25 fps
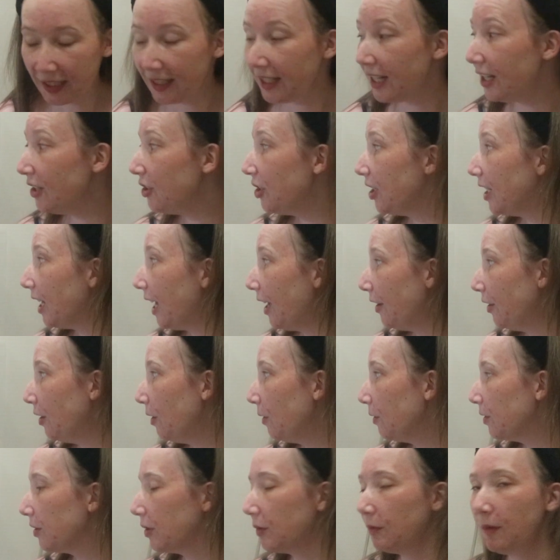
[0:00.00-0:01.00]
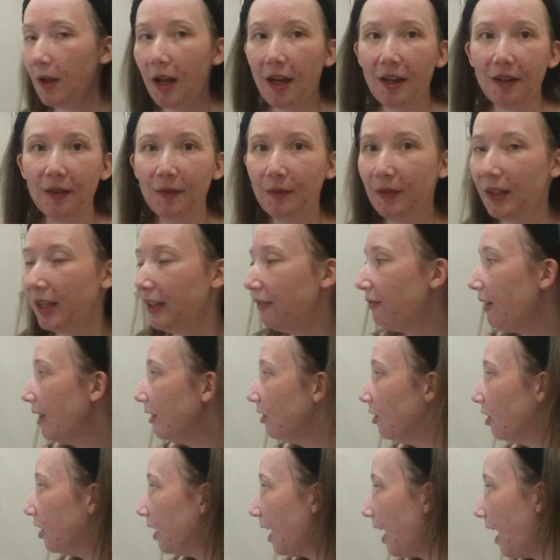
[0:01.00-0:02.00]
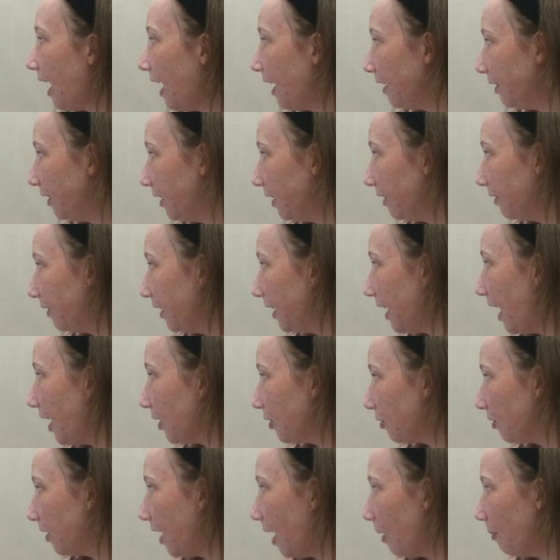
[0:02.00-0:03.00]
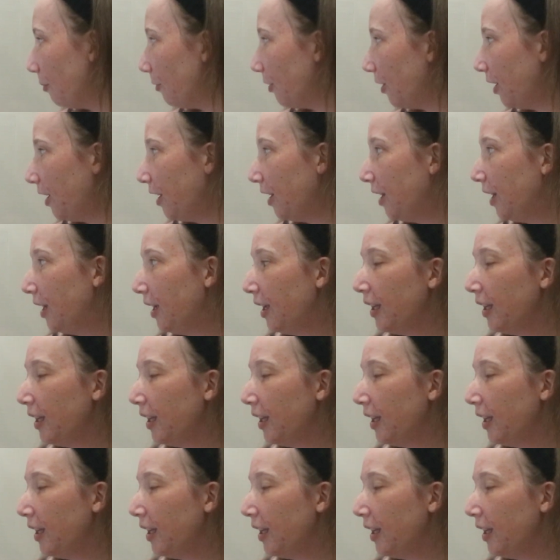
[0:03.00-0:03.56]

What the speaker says: in case you can't notice as well, if I look at the actual camera,